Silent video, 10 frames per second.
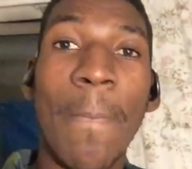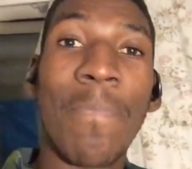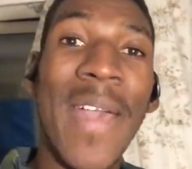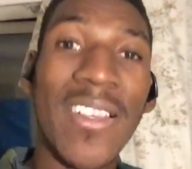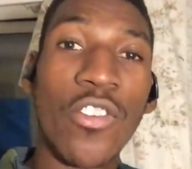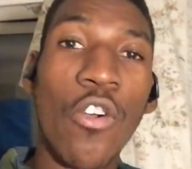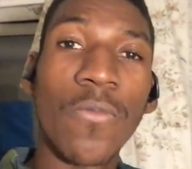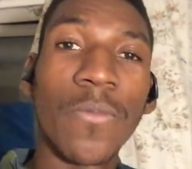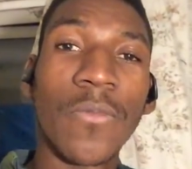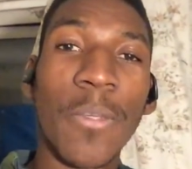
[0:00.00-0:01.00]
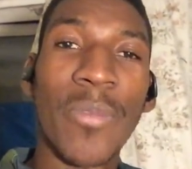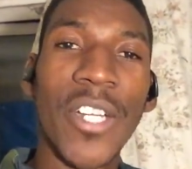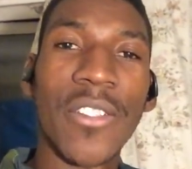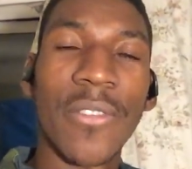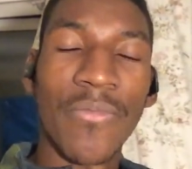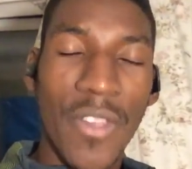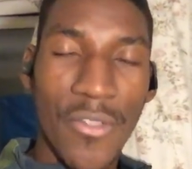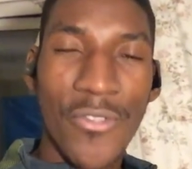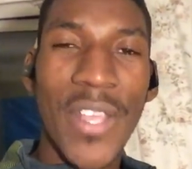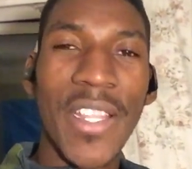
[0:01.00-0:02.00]
Back home, but
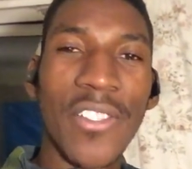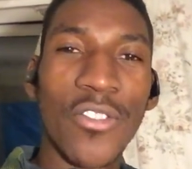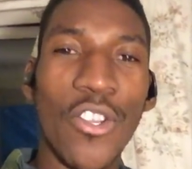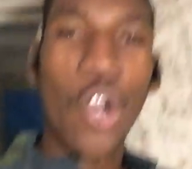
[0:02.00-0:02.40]
ready to